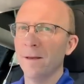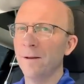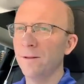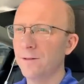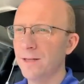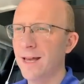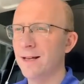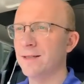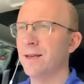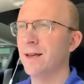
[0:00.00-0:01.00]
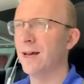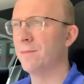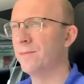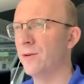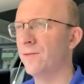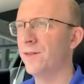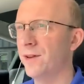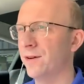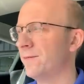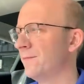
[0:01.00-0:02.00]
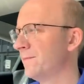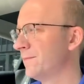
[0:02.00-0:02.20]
Another taxi cab. Go figure.